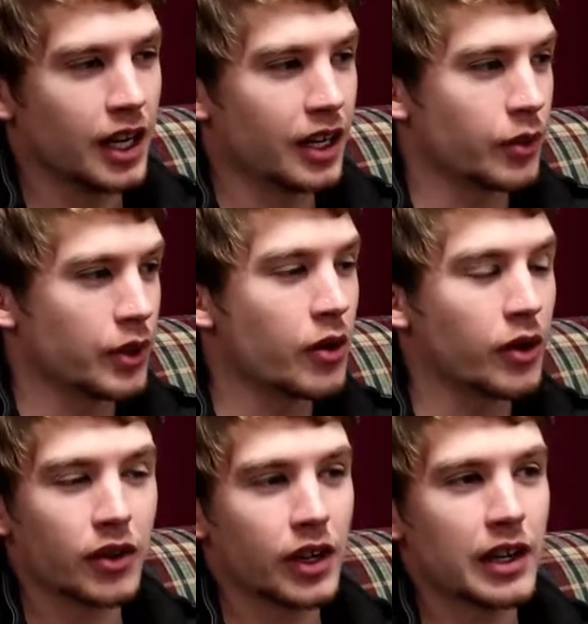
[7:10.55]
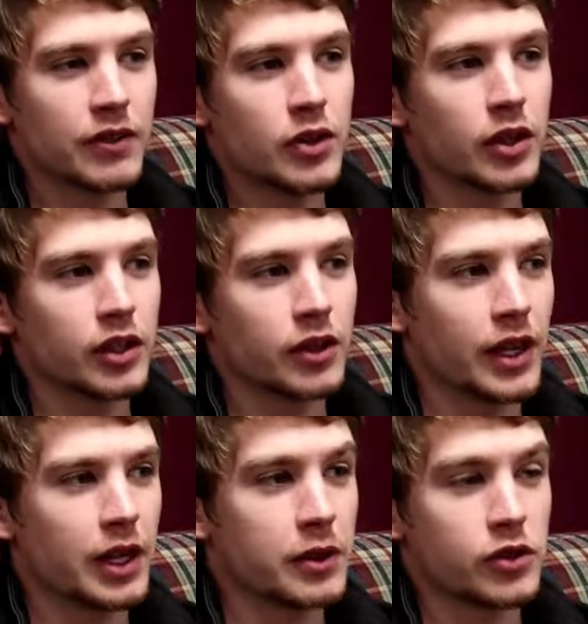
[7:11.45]
uh, we no longer have nuclear
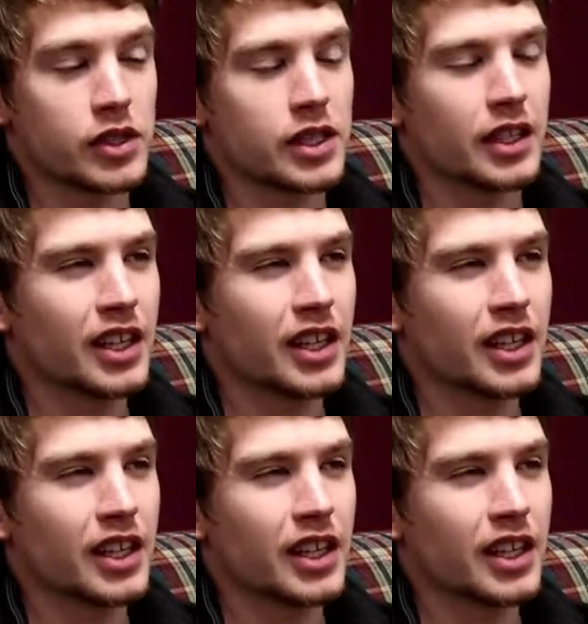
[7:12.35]
families. Or